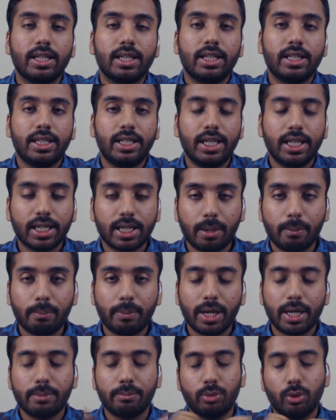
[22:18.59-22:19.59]
he
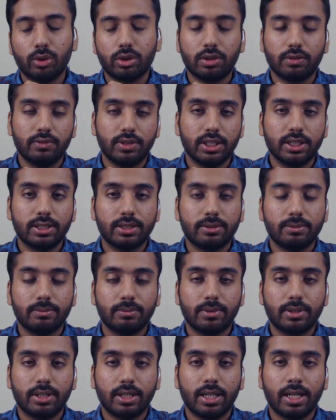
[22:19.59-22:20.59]
combined both of this,
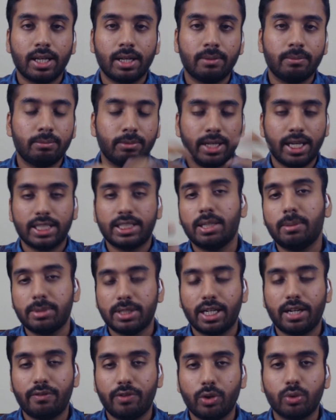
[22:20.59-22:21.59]
and the examples
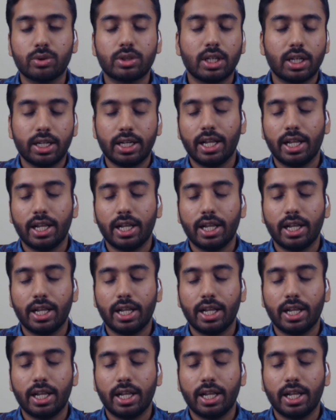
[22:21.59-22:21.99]
that I've used are